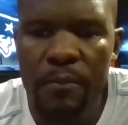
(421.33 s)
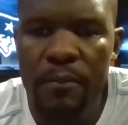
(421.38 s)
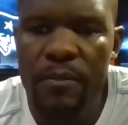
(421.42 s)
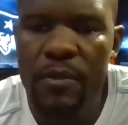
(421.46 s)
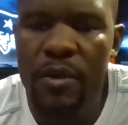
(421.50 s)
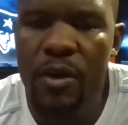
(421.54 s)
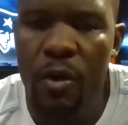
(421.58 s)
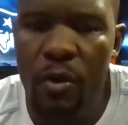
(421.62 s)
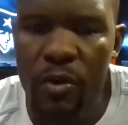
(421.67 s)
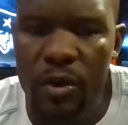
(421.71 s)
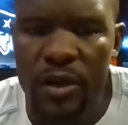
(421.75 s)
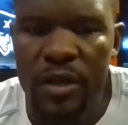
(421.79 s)

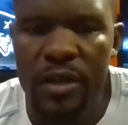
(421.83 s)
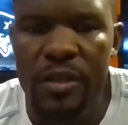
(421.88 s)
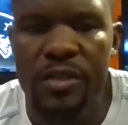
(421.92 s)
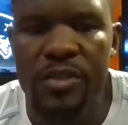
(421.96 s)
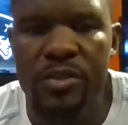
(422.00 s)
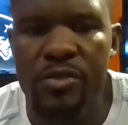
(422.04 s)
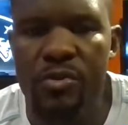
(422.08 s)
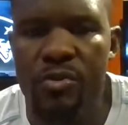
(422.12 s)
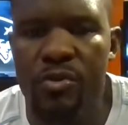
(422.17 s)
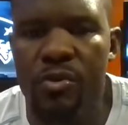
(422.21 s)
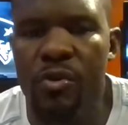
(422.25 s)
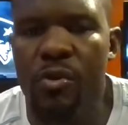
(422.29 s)
going into
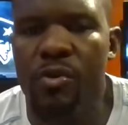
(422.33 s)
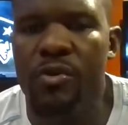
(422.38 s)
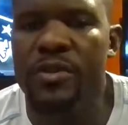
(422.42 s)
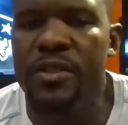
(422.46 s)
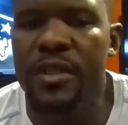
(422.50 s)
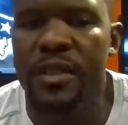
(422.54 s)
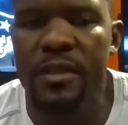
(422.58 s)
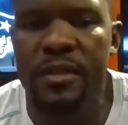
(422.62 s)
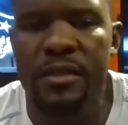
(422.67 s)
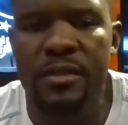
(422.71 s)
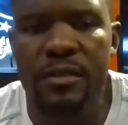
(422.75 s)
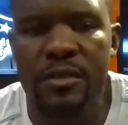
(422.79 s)
schools
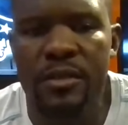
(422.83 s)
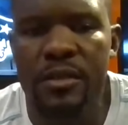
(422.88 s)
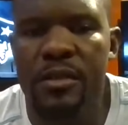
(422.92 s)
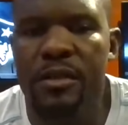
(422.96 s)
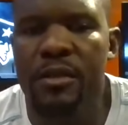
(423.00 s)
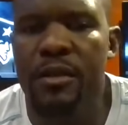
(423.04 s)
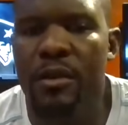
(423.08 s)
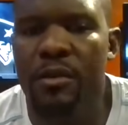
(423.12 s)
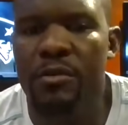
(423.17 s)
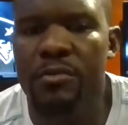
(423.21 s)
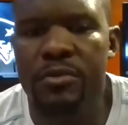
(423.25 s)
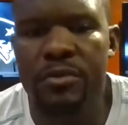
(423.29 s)
and,
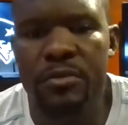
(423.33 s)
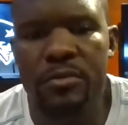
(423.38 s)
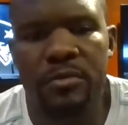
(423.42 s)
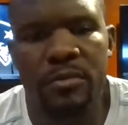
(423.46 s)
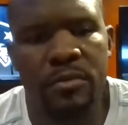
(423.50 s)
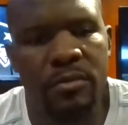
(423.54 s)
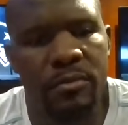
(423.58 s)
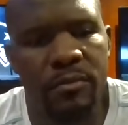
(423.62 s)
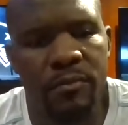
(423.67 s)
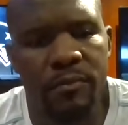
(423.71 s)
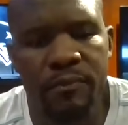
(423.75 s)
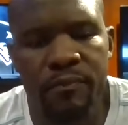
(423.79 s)

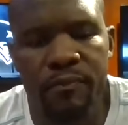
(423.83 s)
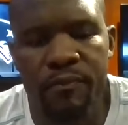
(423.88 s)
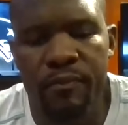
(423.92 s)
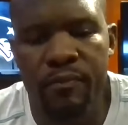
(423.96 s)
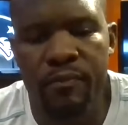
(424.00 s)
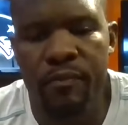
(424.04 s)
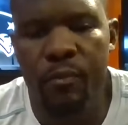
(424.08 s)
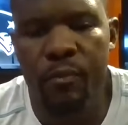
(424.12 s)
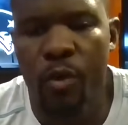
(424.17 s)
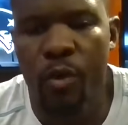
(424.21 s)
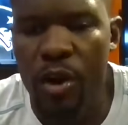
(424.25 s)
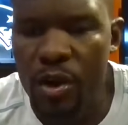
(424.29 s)

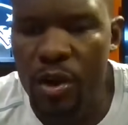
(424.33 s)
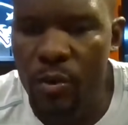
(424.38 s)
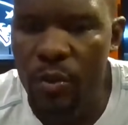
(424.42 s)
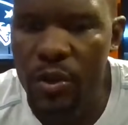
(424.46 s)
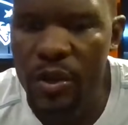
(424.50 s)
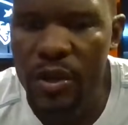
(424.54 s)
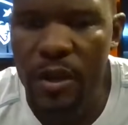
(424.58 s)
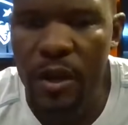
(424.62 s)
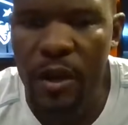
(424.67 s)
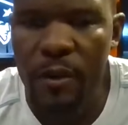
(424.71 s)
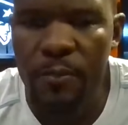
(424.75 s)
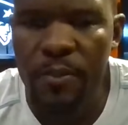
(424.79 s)
working with
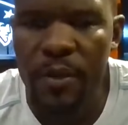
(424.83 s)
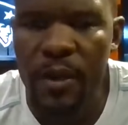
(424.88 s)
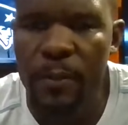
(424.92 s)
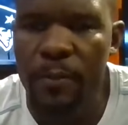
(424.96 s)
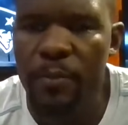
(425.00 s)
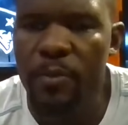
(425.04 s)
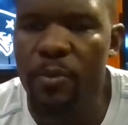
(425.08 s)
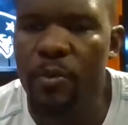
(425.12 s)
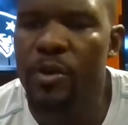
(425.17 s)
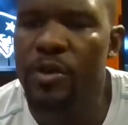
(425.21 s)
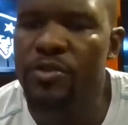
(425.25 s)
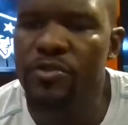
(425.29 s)
young
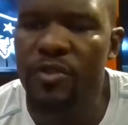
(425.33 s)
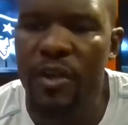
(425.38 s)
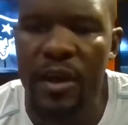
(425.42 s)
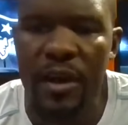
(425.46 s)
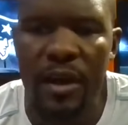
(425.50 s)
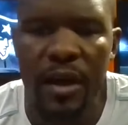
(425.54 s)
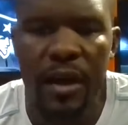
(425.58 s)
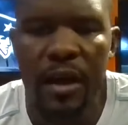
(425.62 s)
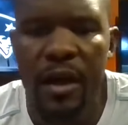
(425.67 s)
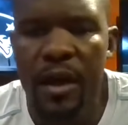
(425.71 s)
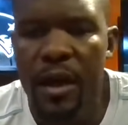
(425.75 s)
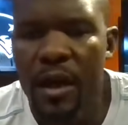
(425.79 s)
people and trying
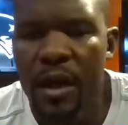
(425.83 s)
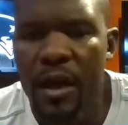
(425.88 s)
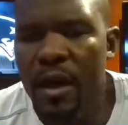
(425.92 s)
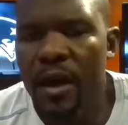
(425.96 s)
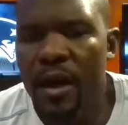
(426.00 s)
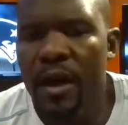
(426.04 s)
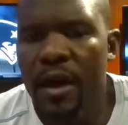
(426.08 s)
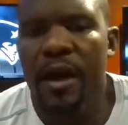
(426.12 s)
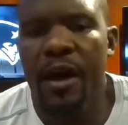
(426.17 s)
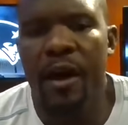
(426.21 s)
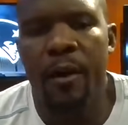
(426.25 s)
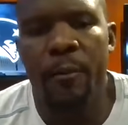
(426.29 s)
to
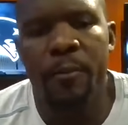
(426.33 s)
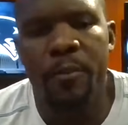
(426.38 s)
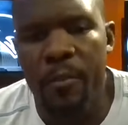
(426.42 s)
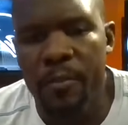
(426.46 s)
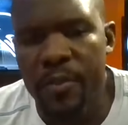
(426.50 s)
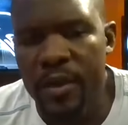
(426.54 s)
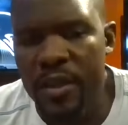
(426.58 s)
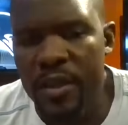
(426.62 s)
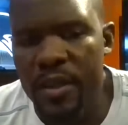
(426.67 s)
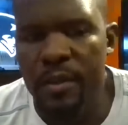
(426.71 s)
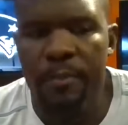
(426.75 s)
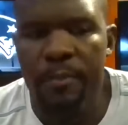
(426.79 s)
help them
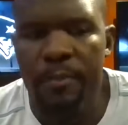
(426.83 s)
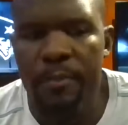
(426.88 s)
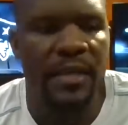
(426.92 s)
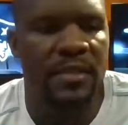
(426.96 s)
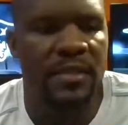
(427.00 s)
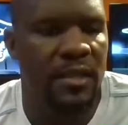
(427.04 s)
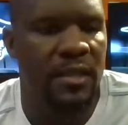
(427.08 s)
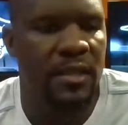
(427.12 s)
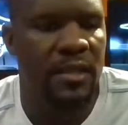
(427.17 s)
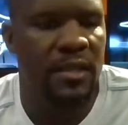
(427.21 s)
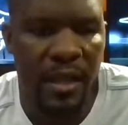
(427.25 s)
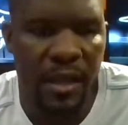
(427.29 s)
be the
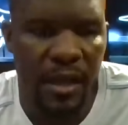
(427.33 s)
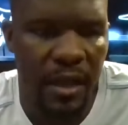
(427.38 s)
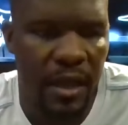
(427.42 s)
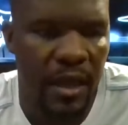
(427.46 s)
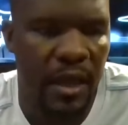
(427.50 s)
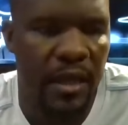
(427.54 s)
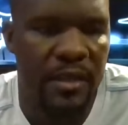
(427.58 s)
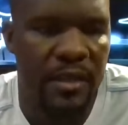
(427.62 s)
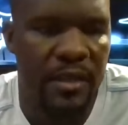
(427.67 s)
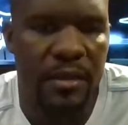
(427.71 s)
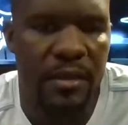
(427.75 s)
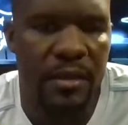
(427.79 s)
best that
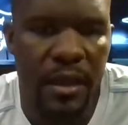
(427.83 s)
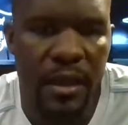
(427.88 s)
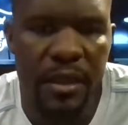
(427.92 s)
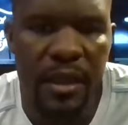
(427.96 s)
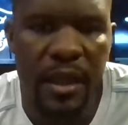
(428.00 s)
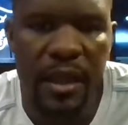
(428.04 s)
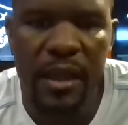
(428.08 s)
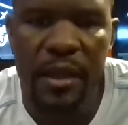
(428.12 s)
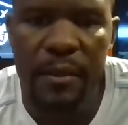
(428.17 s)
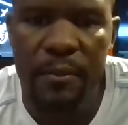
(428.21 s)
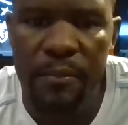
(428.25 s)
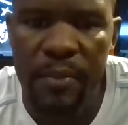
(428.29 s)

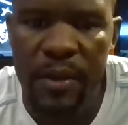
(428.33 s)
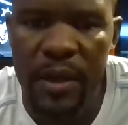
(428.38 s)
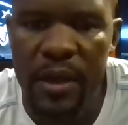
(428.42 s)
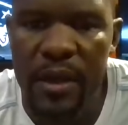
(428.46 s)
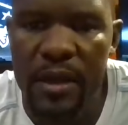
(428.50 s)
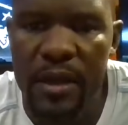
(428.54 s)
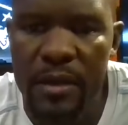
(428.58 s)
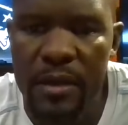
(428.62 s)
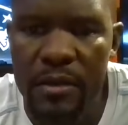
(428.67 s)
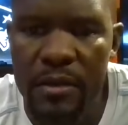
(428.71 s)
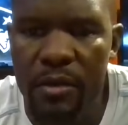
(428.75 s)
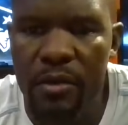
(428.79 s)
they can be,
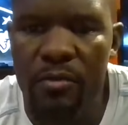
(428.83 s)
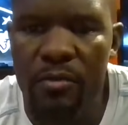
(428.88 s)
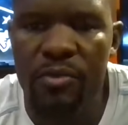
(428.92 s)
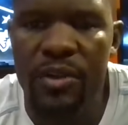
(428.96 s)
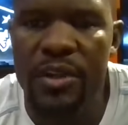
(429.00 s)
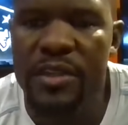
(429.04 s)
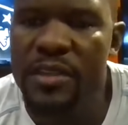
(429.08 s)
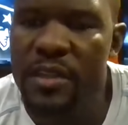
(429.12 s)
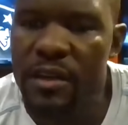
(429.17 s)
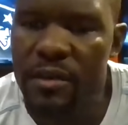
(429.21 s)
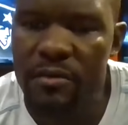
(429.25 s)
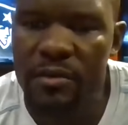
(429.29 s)
and,
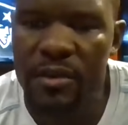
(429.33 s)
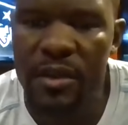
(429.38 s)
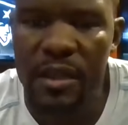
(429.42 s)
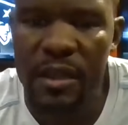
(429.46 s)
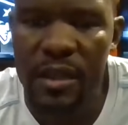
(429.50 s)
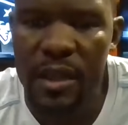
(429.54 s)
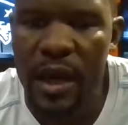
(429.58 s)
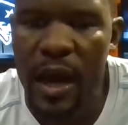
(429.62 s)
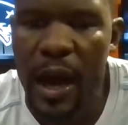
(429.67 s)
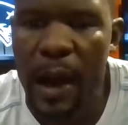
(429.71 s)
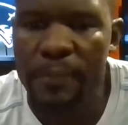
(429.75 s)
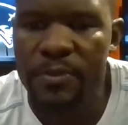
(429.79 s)
reach their really
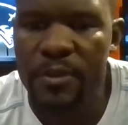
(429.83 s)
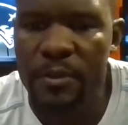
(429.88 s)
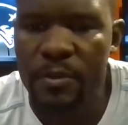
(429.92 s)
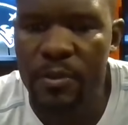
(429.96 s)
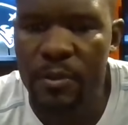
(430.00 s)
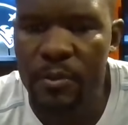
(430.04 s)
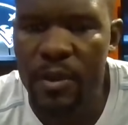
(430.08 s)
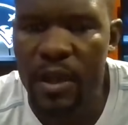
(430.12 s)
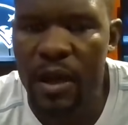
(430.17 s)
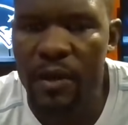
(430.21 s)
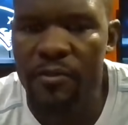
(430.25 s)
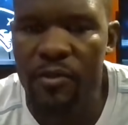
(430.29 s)

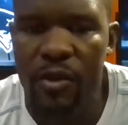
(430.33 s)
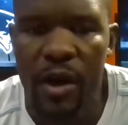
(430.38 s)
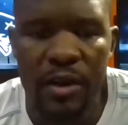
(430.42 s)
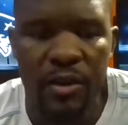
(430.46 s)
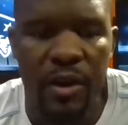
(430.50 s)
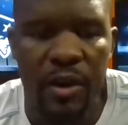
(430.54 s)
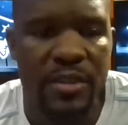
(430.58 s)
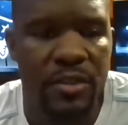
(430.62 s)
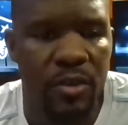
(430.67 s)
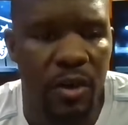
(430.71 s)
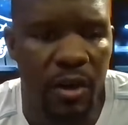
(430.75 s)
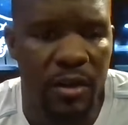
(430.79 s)
optimum level. I know
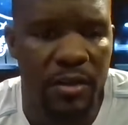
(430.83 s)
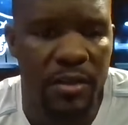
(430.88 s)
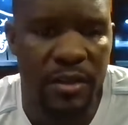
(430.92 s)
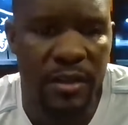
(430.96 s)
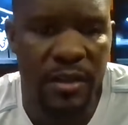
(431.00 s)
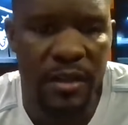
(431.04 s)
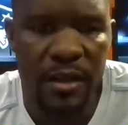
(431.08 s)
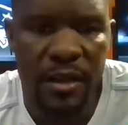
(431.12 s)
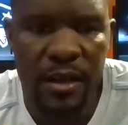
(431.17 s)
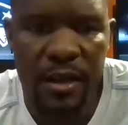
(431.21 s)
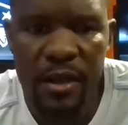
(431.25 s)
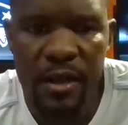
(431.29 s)
I talked to,
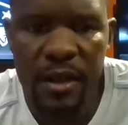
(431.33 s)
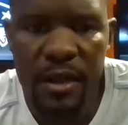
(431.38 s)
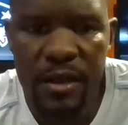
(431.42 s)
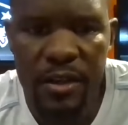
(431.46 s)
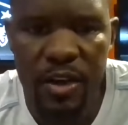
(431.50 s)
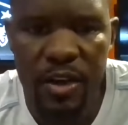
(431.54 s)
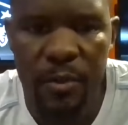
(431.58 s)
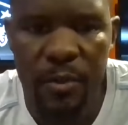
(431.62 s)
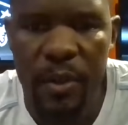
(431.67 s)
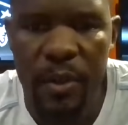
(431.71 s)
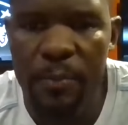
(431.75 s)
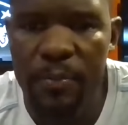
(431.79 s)

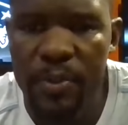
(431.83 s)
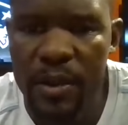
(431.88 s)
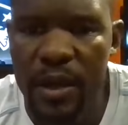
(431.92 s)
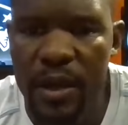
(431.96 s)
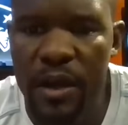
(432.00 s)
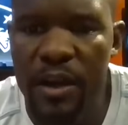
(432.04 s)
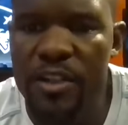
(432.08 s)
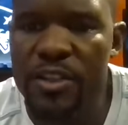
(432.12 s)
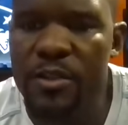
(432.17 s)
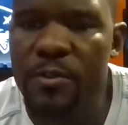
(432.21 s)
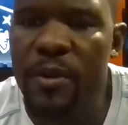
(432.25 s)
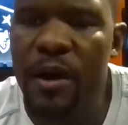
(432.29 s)
my
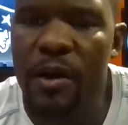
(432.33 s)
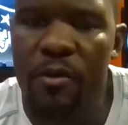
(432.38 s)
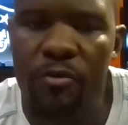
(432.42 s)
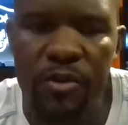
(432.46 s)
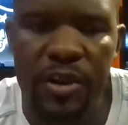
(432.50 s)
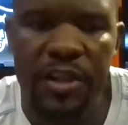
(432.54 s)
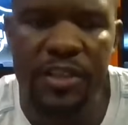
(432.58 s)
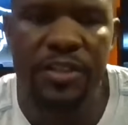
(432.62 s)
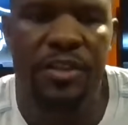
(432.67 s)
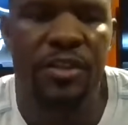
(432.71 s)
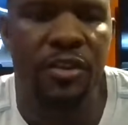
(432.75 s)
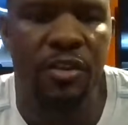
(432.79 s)
players about
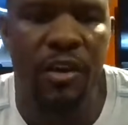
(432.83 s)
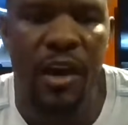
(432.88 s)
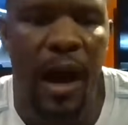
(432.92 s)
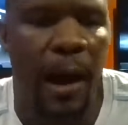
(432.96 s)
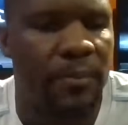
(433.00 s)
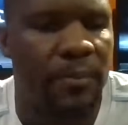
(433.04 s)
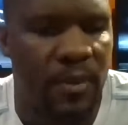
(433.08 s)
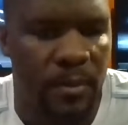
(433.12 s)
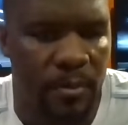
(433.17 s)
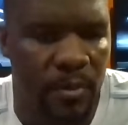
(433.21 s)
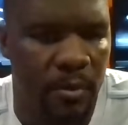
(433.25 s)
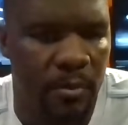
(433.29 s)
reaching your
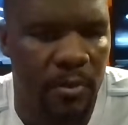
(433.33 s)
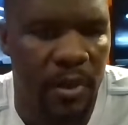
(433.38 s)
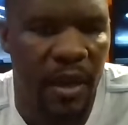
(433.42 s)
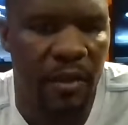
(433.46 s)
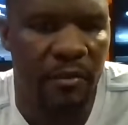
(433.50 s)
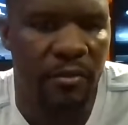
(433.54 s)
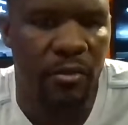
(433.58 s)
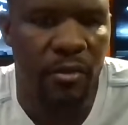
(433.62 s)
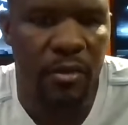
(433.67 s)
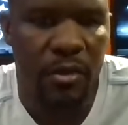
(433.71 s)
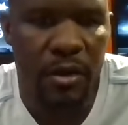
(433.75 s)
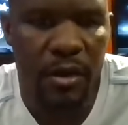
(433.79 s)
optimum
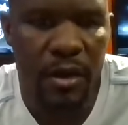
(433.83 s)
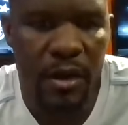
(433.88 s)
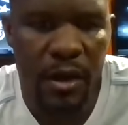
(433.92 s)
level.